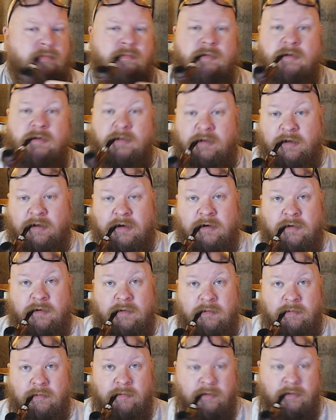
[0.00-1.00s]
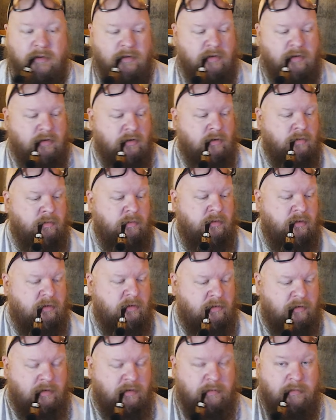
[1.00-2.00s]
So let's open
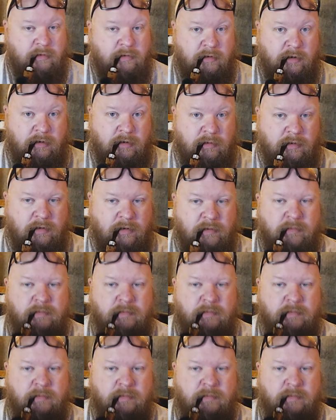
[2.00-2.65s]
this up, shall we?